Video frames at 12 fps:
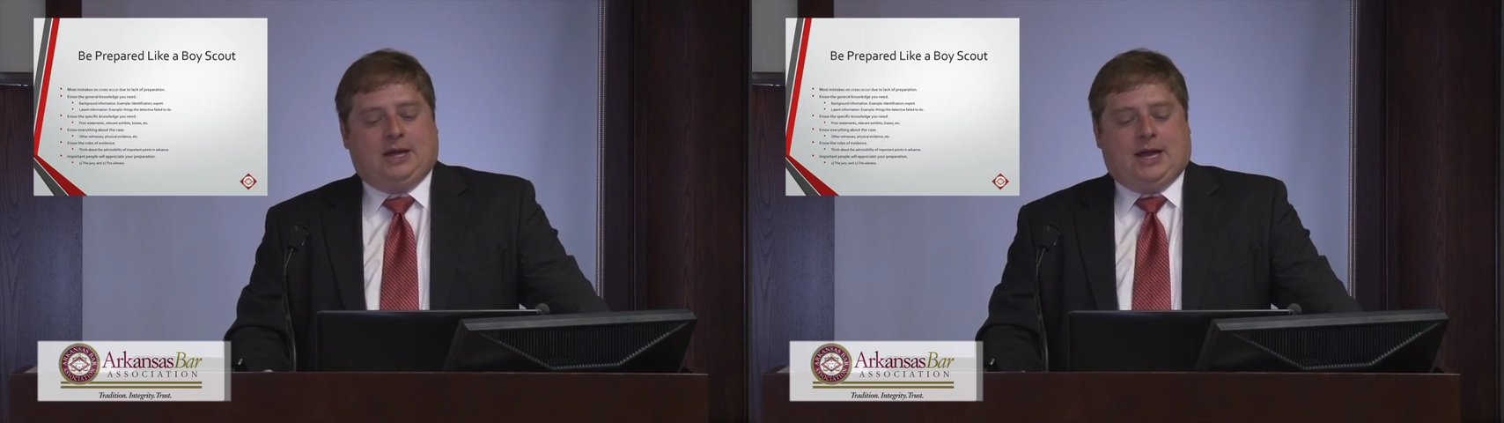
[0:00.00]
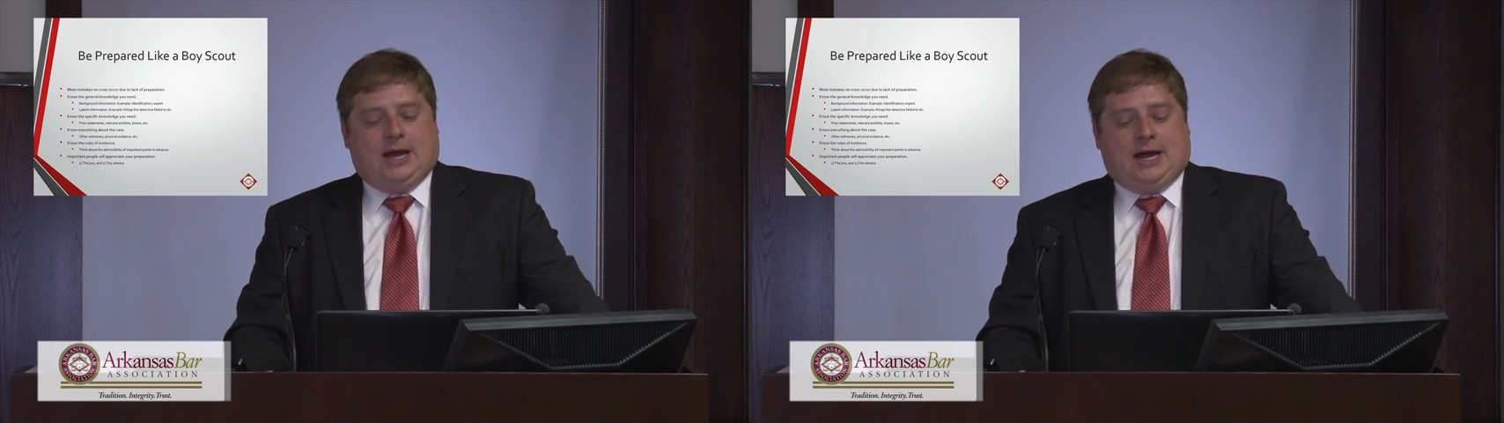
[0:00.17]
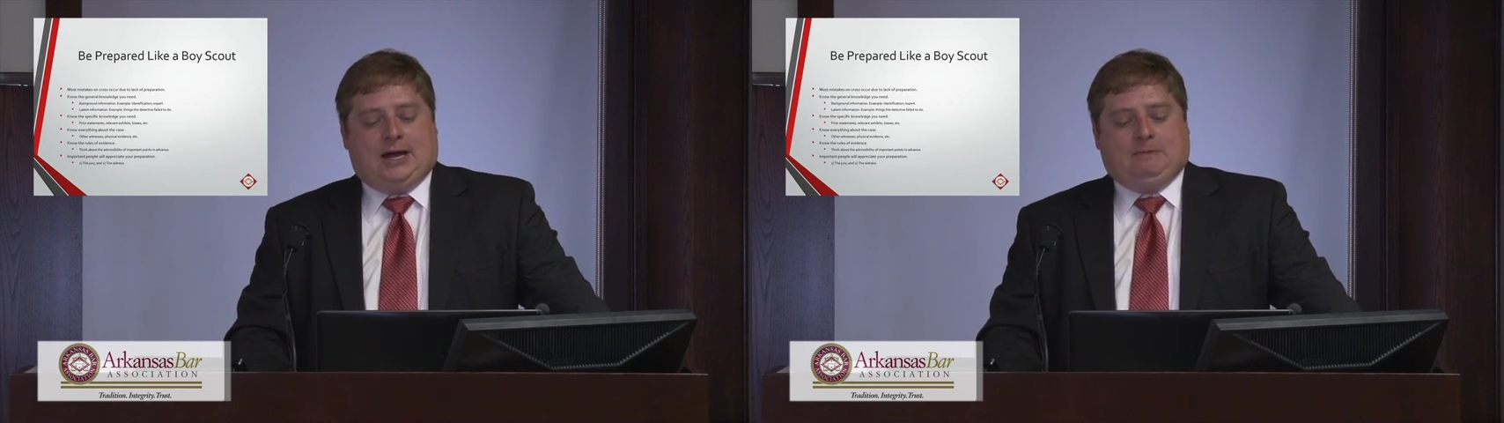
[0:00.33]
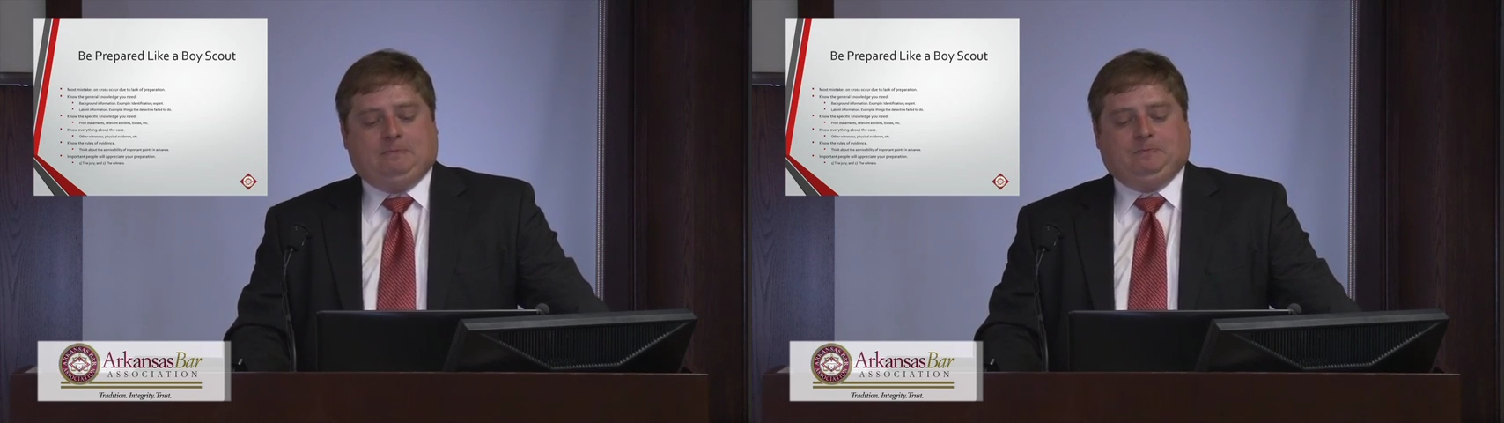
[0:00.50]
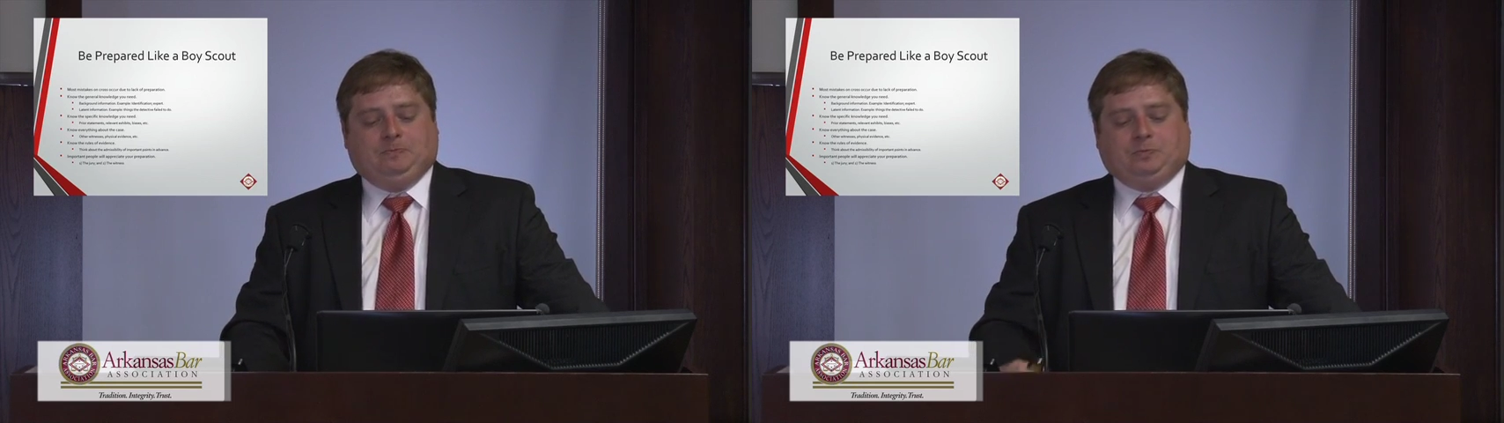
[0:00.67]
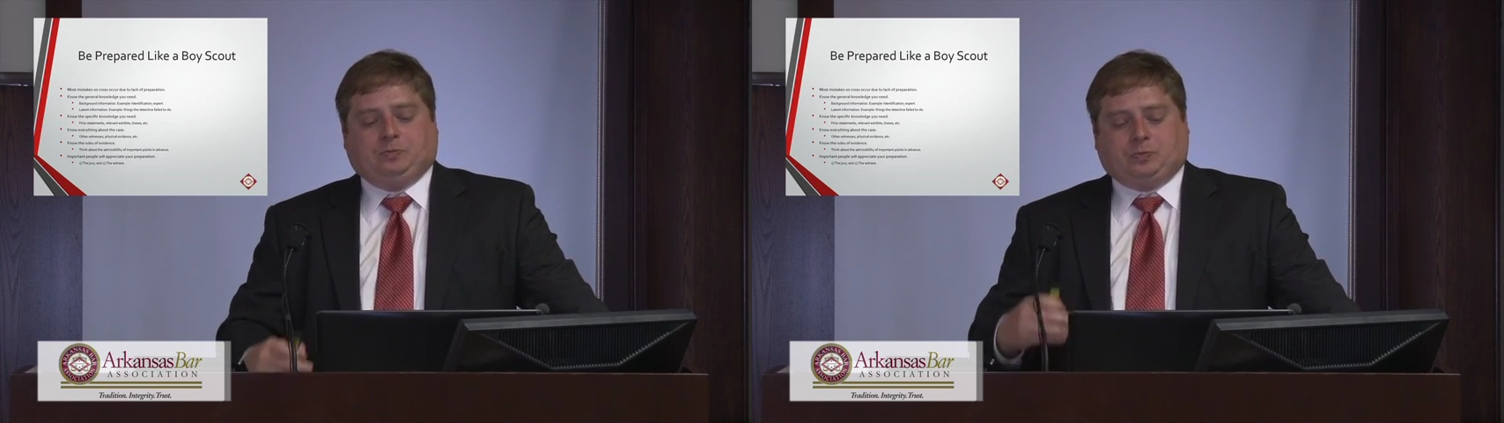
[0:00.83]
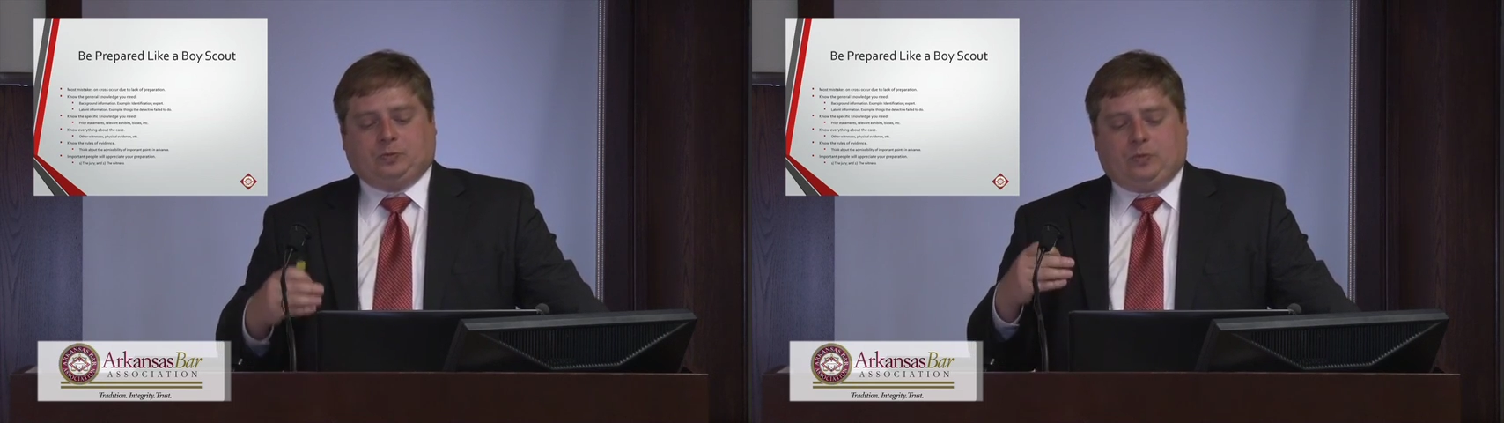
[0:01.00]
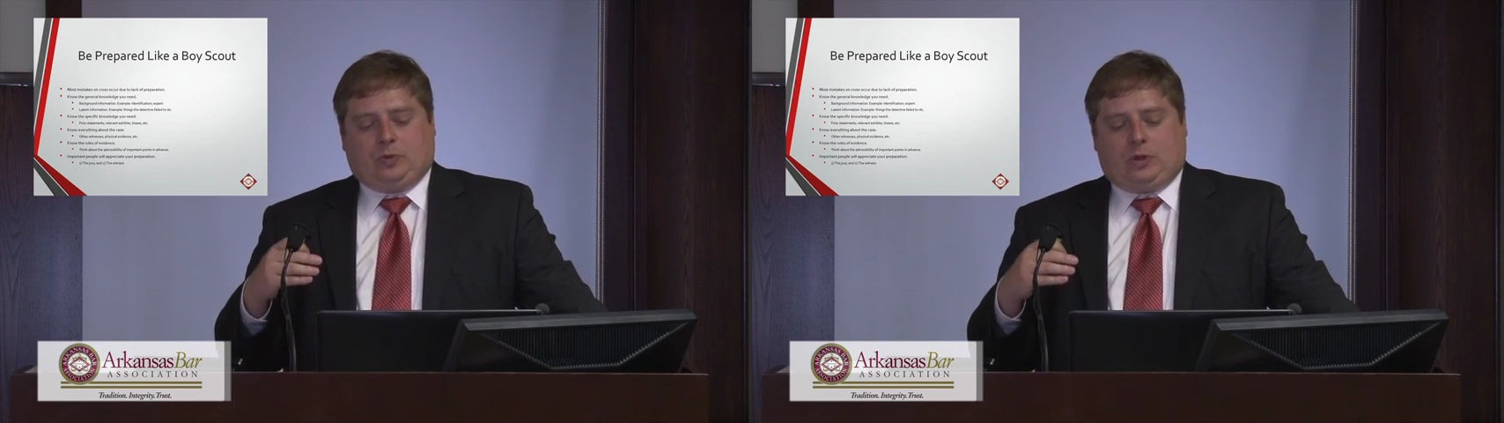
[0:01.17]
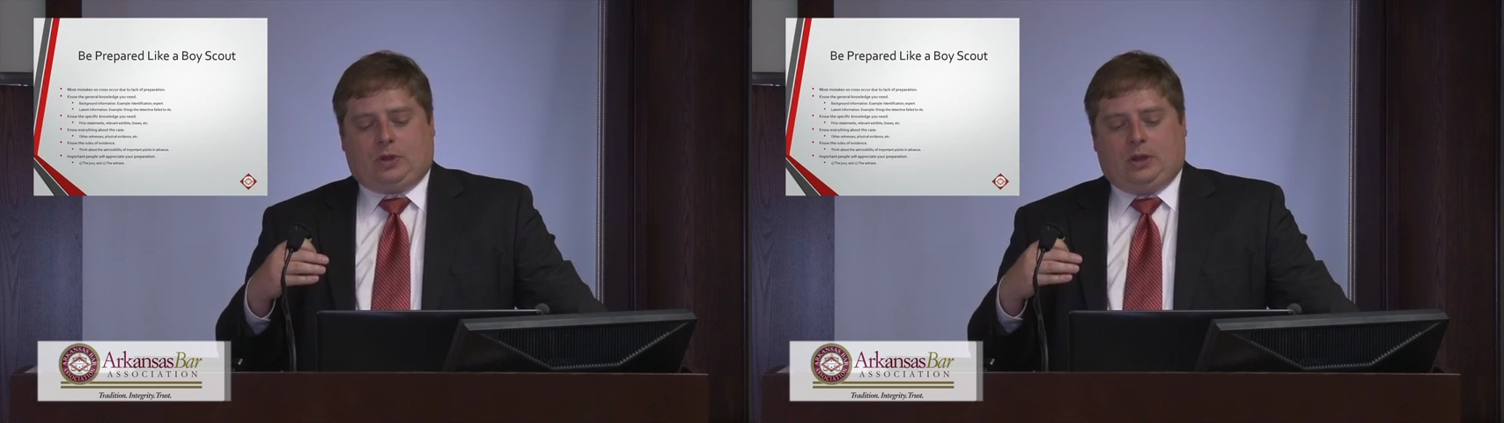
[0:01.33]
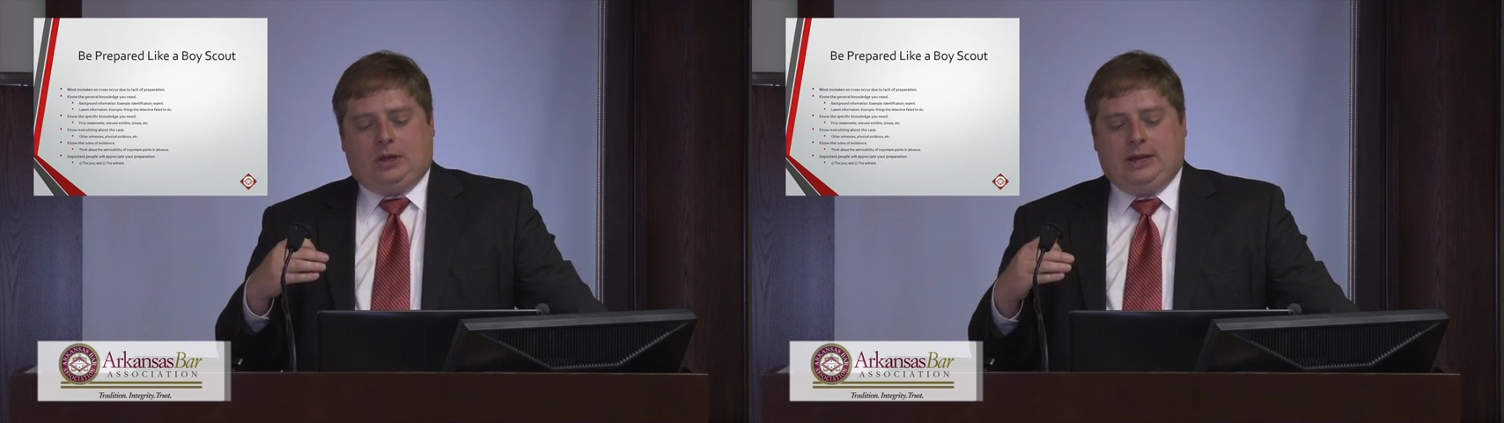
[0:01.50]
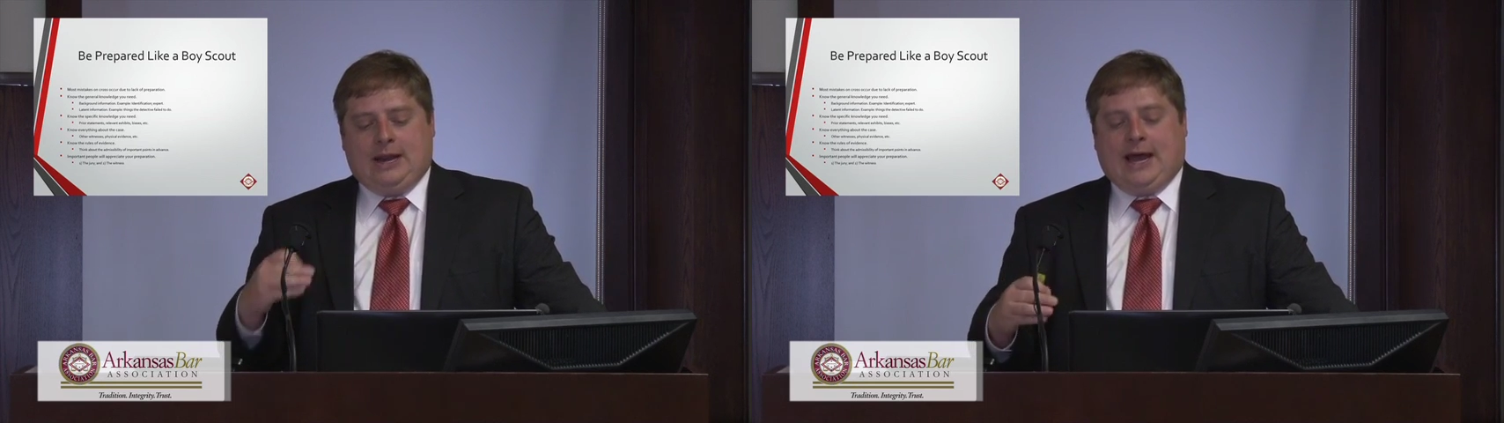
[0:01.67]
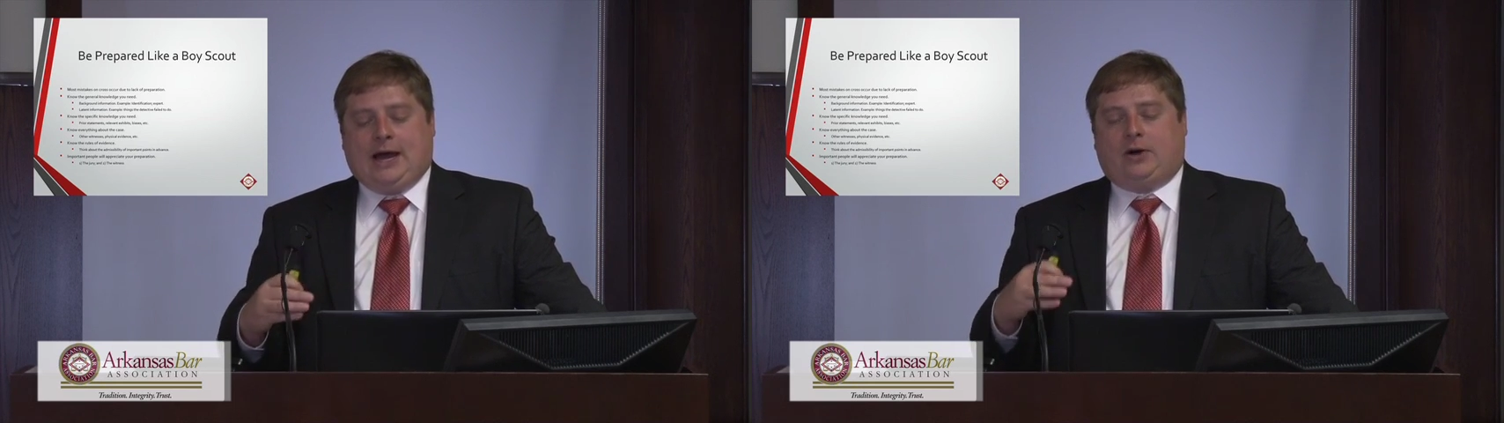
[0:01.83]

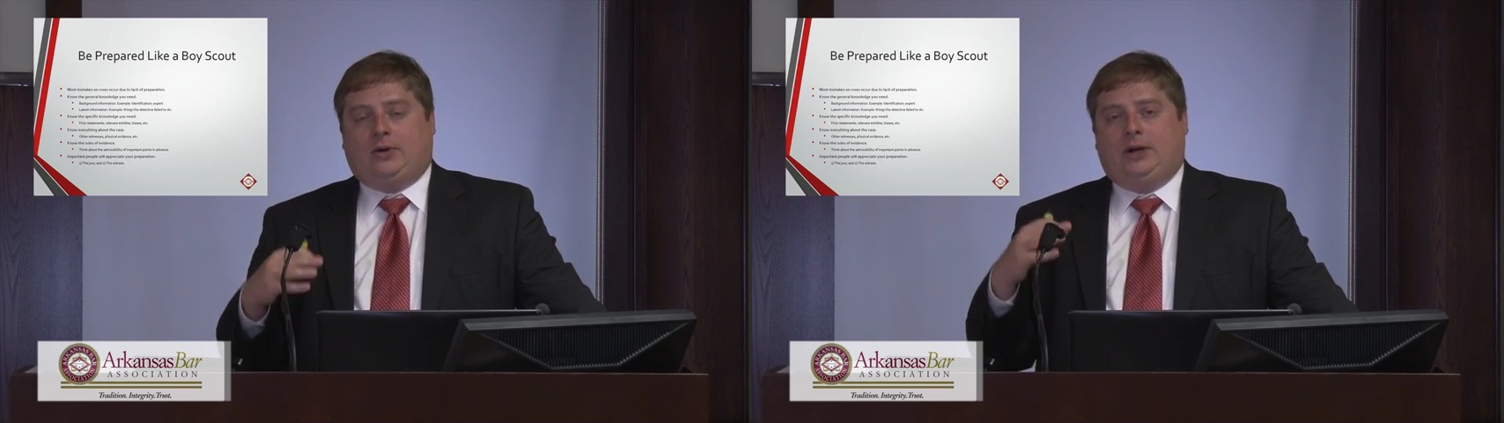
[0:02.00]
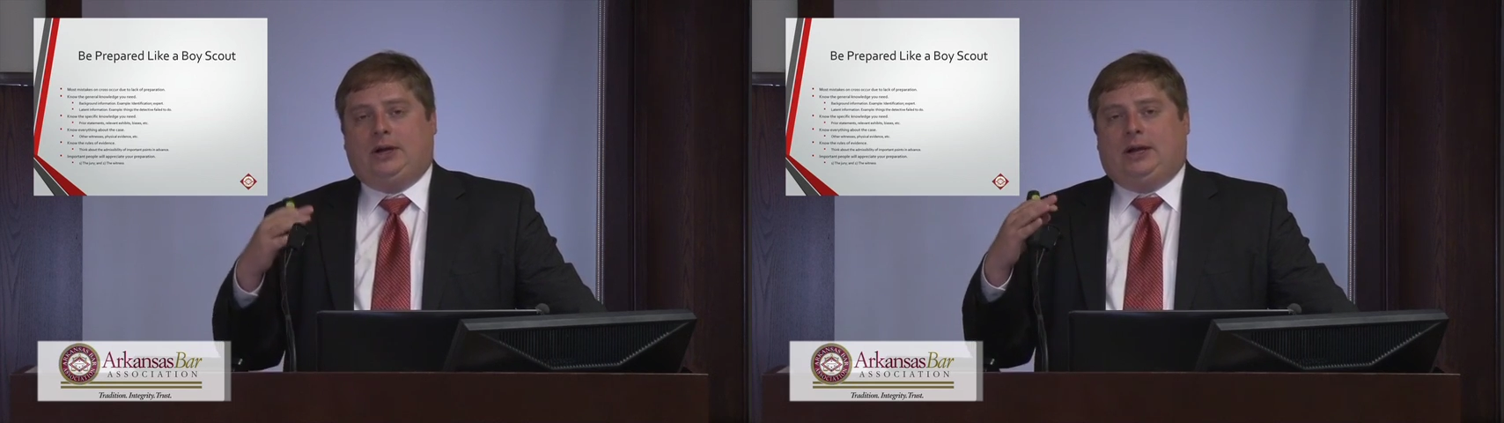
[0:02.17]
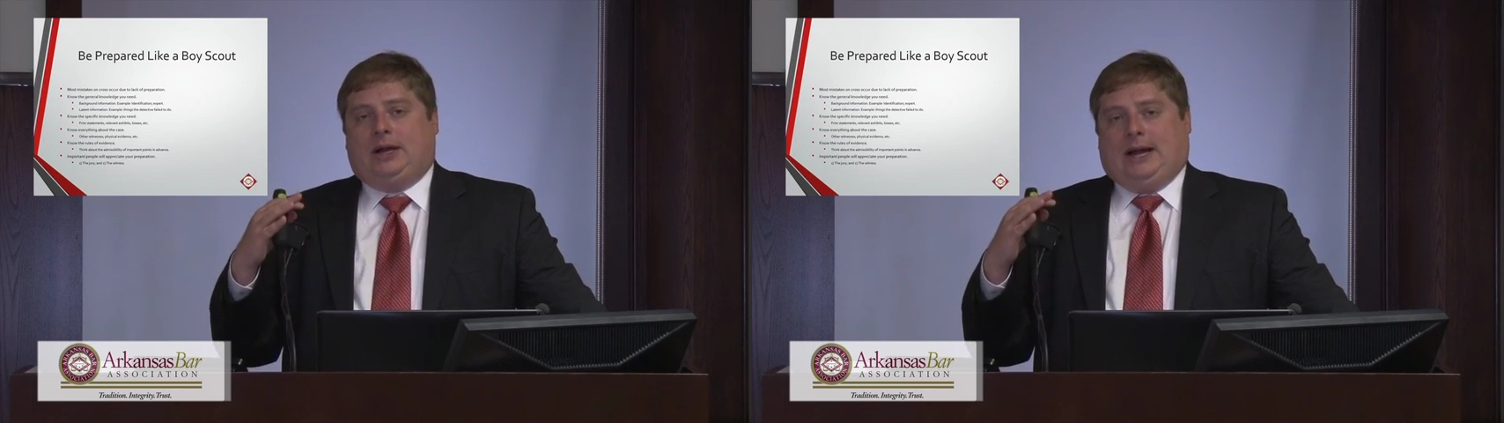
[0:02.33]
Now,